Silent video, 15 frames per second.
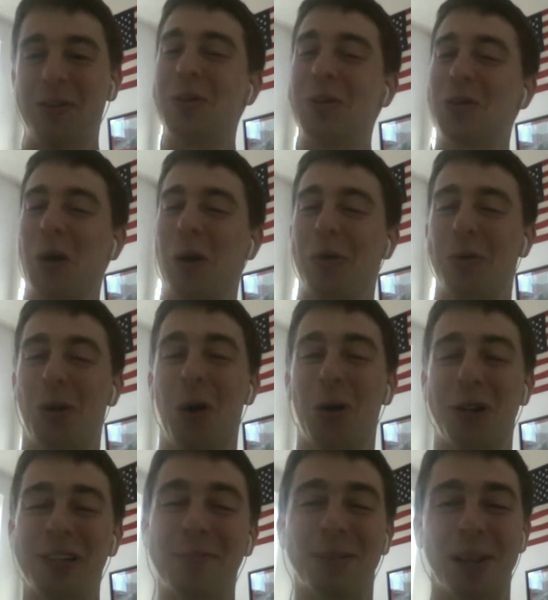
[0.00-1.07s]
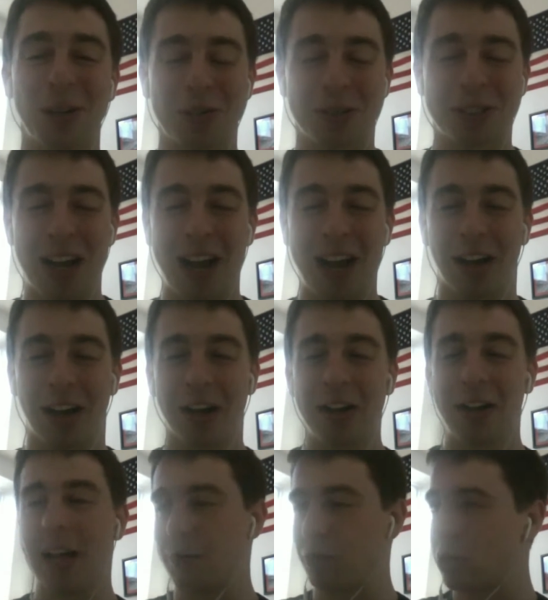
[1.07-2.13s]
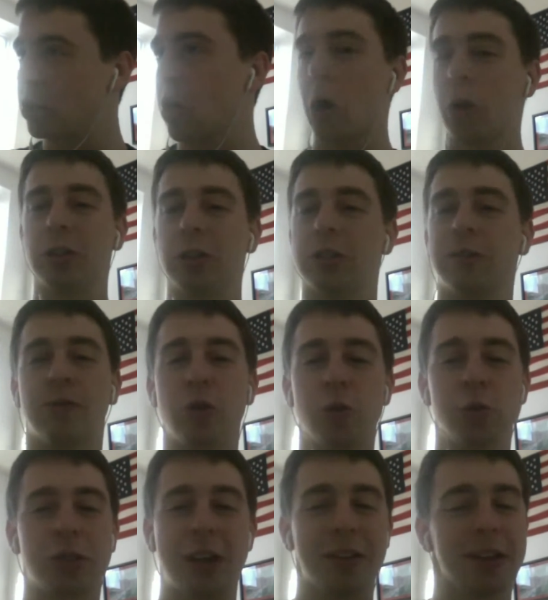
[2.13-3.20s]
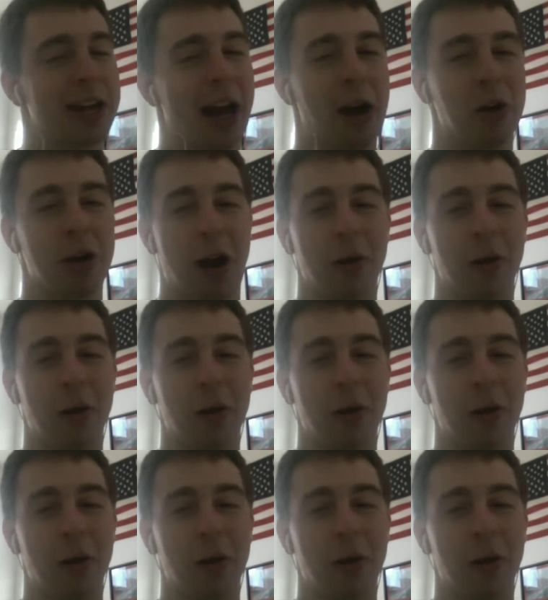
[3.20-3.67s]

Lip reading: So I would walk into Plato's Diner, and regardless of who was at the counter,